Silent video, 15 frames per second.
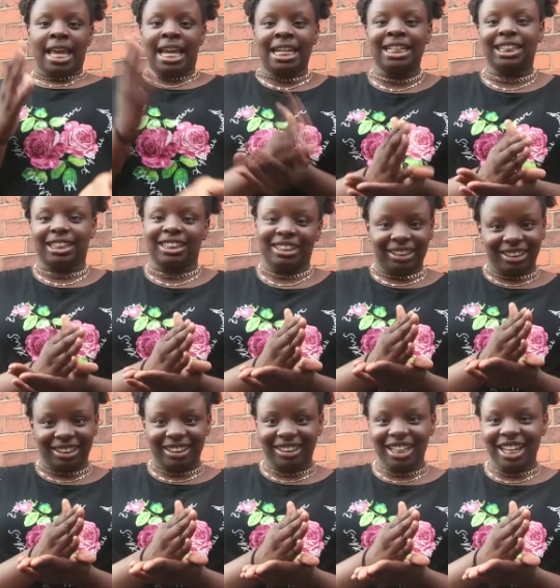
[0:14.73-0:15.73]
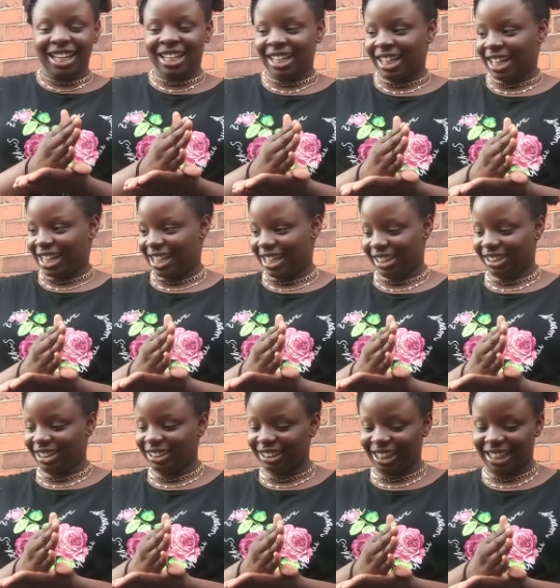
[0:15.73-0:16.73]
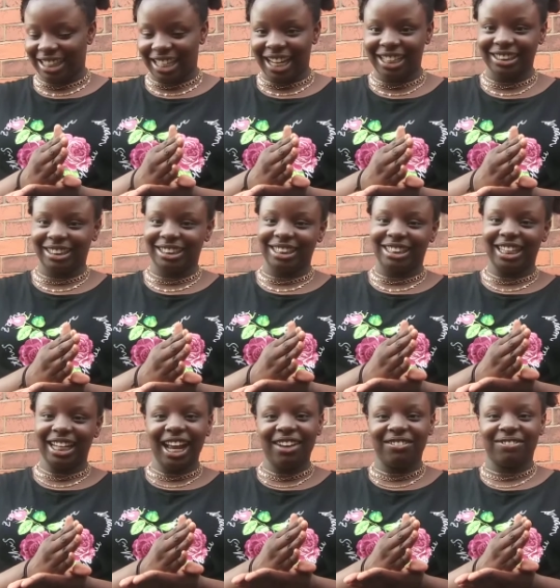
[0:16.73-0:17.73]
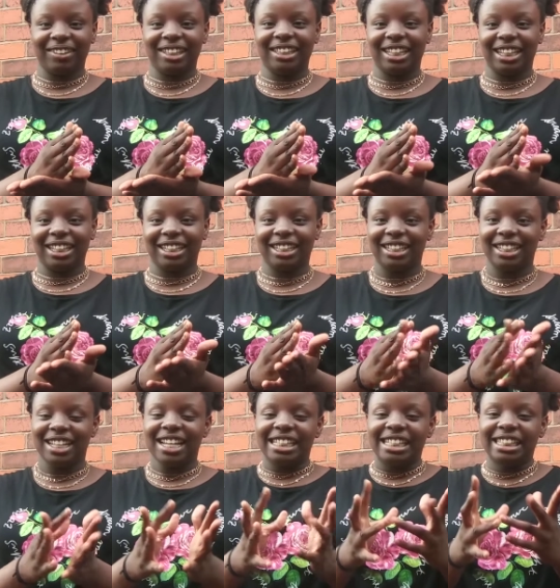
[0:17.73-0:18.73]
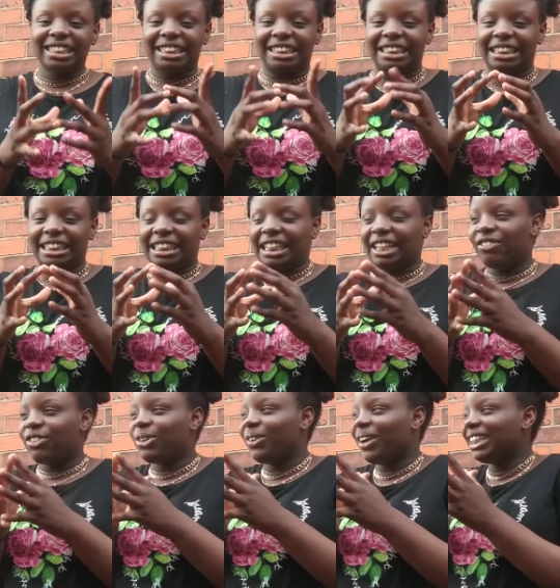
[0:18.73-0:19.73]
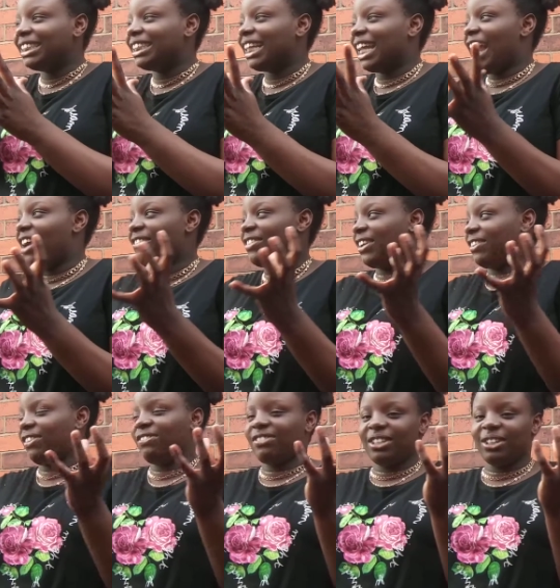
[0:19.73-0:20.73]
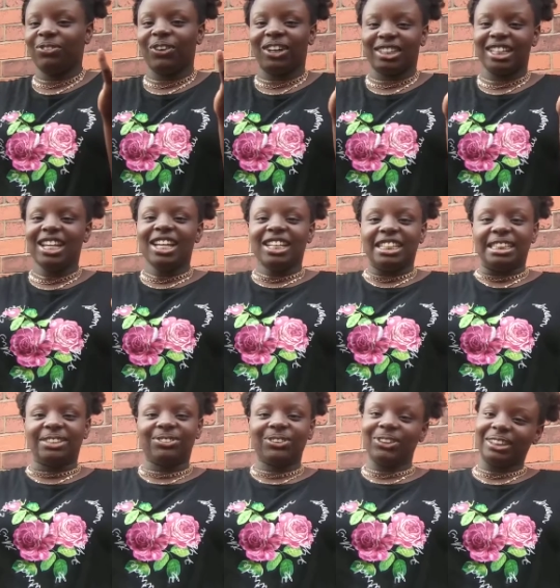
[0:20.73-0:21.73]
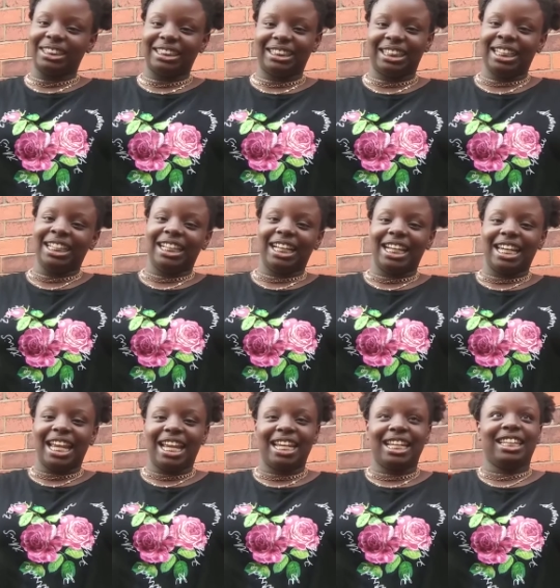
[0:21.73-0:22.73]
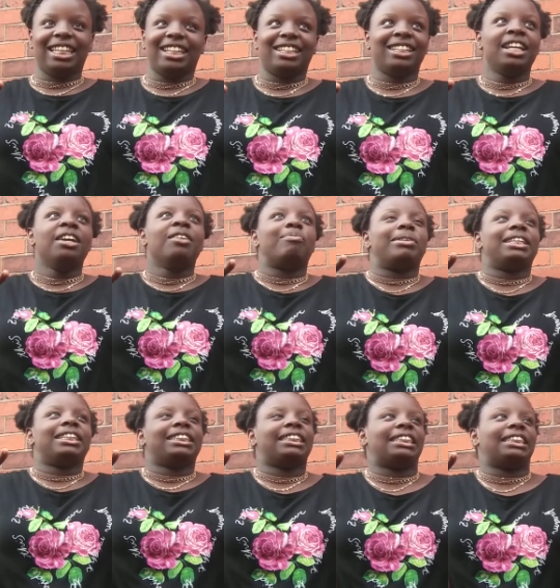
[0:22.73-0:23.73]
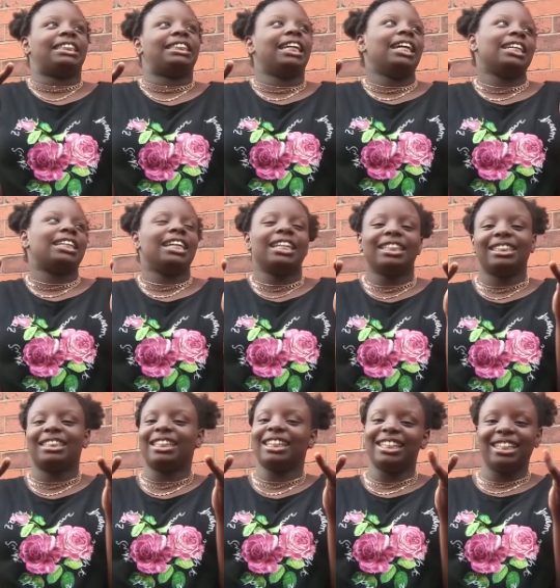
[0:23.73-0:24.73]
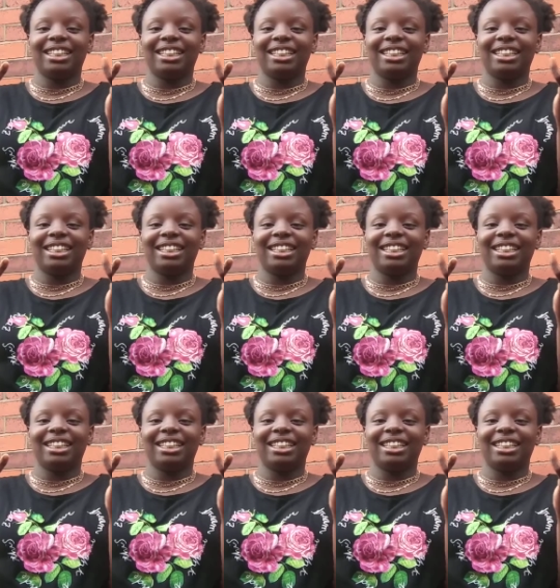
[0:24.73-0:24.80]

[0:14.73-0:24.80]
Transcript: Aliens! Aliens are the answer to everything. You see, if you enter Area 51, you will see an alien being sucked.